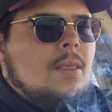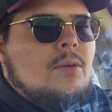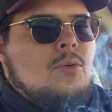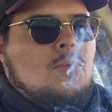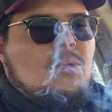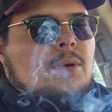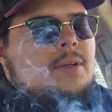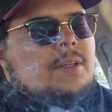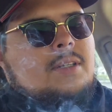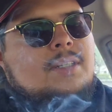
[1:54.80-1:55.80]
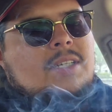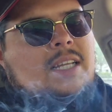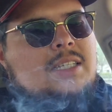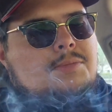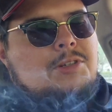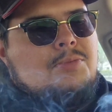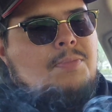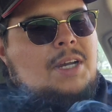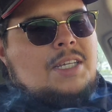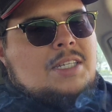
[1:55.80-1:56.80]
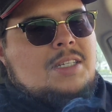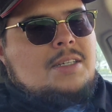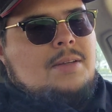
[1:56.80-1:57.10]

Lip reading: Oh, it's got some spice.